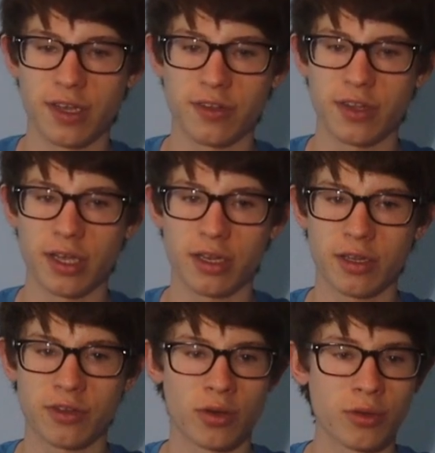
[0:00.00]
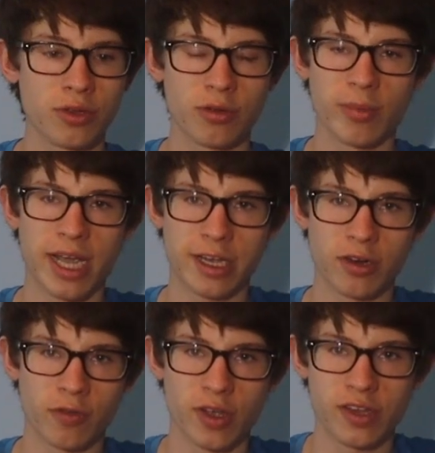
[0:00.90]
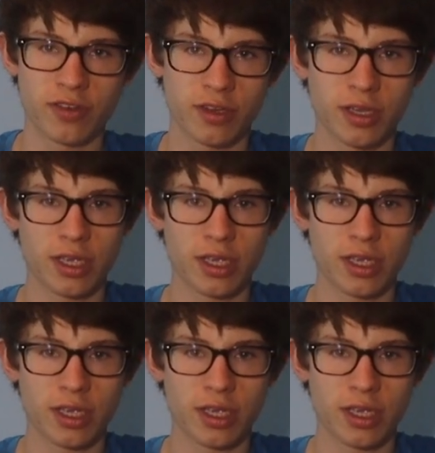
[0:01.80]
is that this whole new Mac interface,